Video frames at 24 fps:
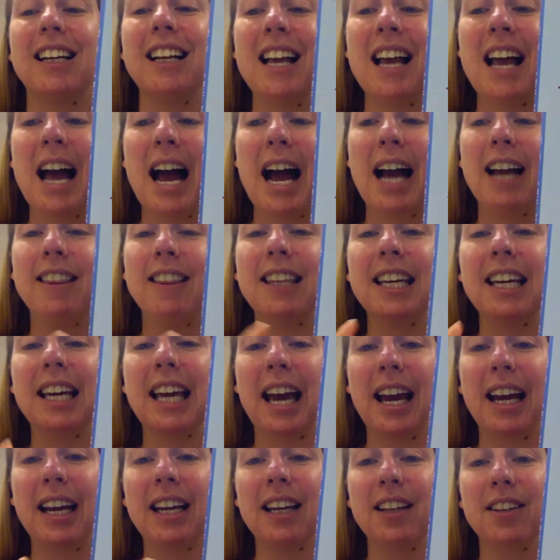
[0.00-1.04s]
I think
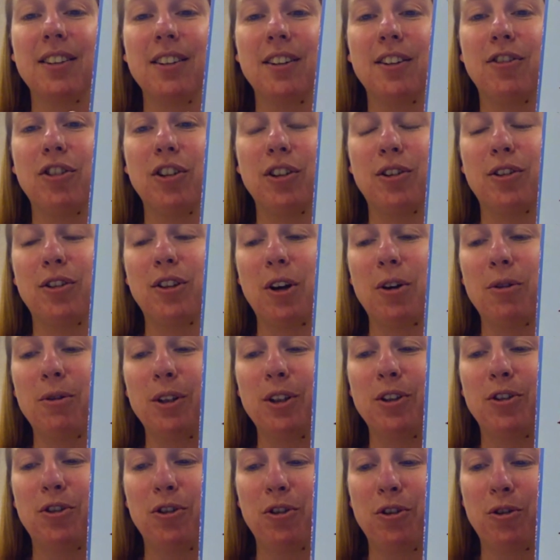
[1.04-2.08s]
Henkes is just so
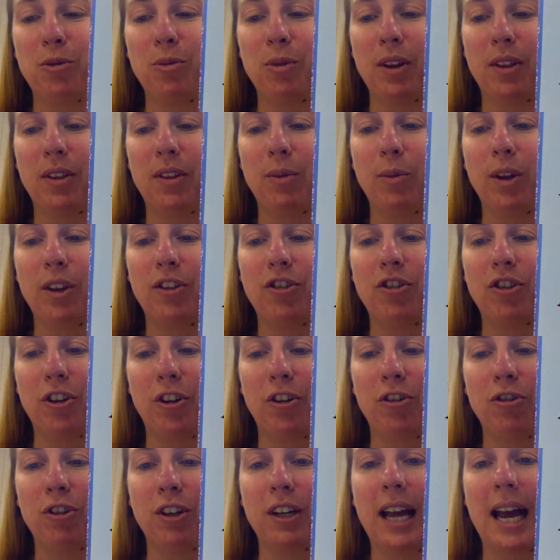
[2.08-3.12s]
in tune with
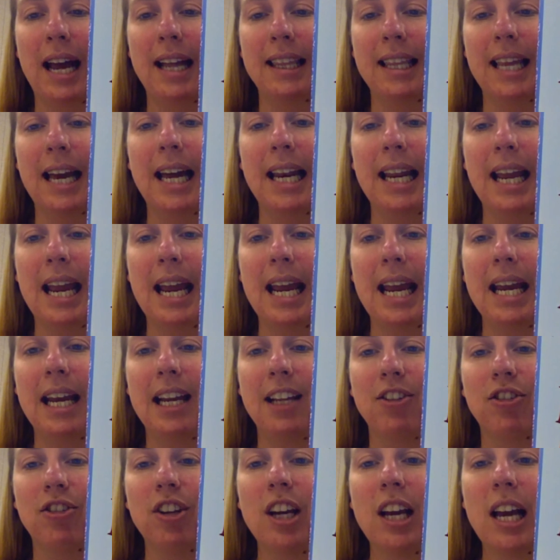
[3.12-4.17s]
children at that
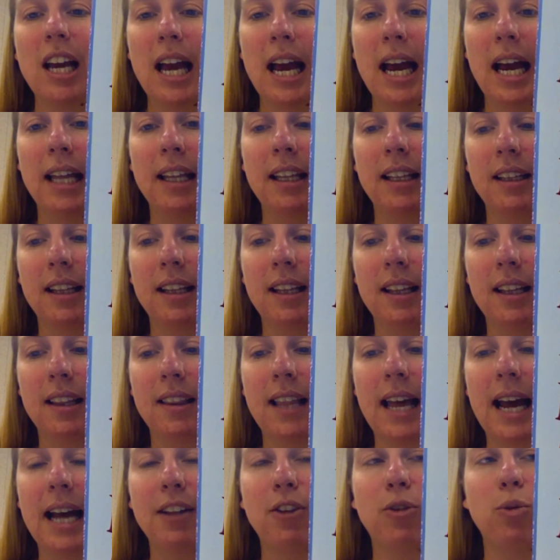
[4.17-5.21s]
age. And
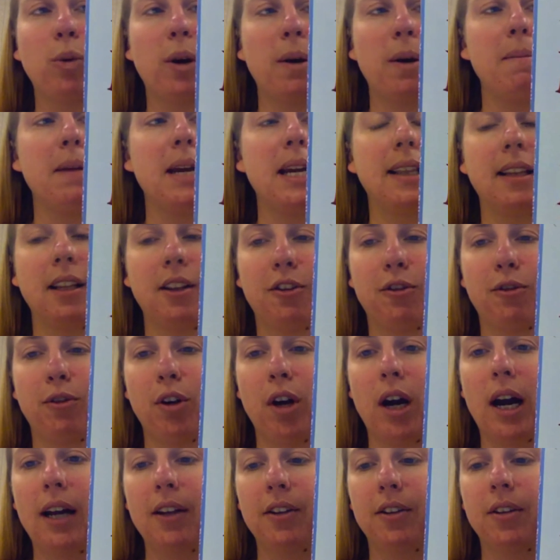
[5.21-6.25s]
that's what made this,
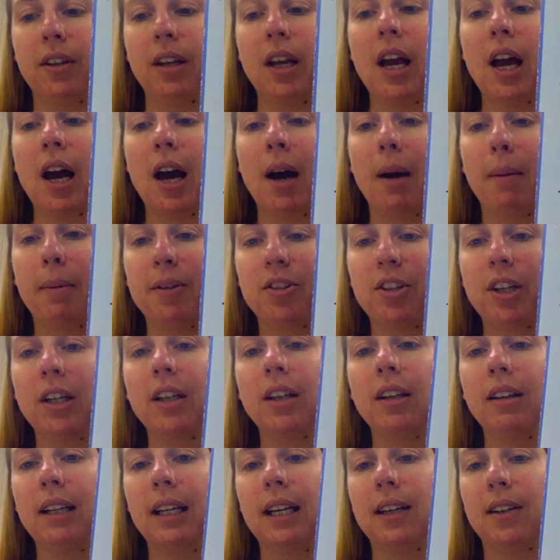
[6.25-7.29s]
for us, a
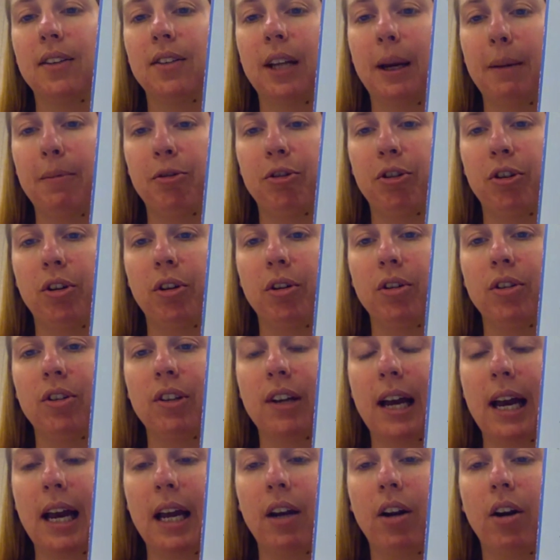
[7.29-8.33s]
particularly exceptional
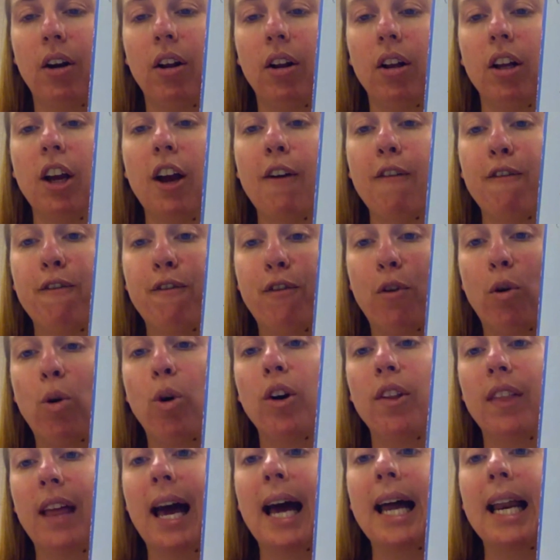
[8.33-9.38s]
title
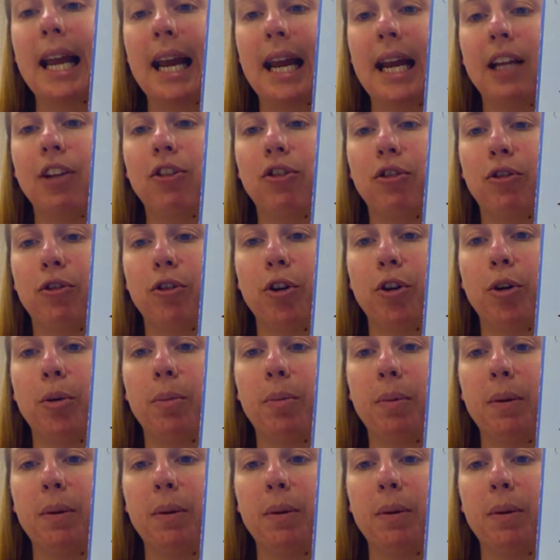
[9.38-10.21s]
for that age group.